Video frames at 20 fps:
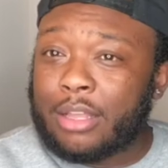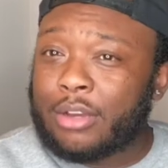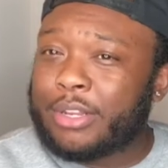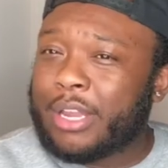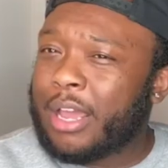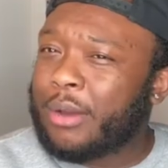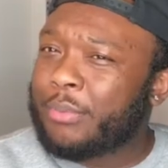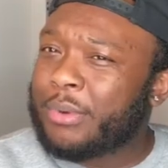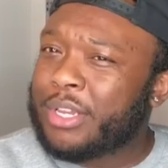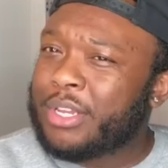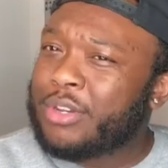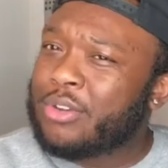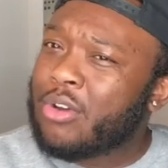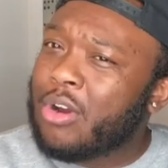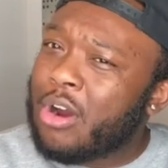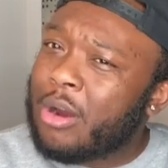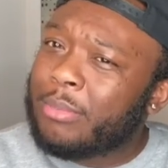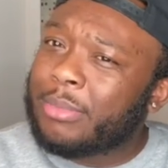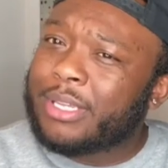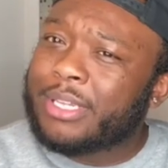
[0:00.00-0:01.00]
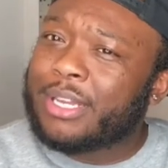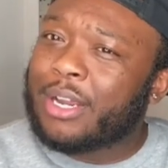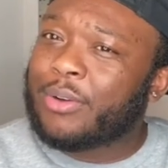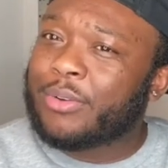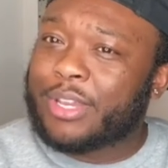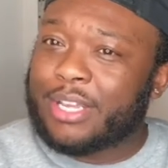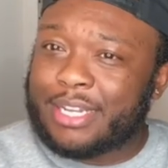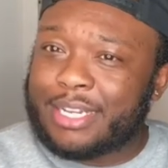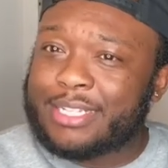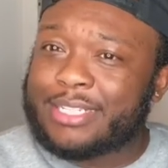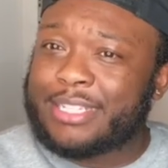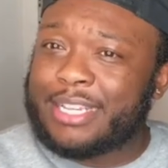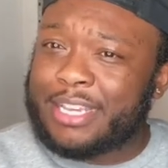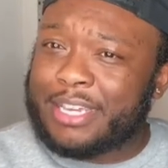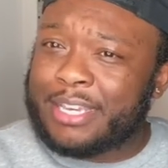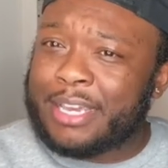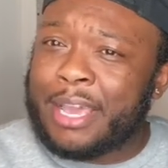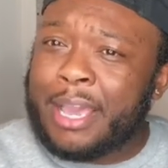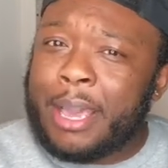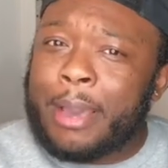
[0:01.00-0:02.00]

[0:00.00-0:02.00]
that we normally don't get to see.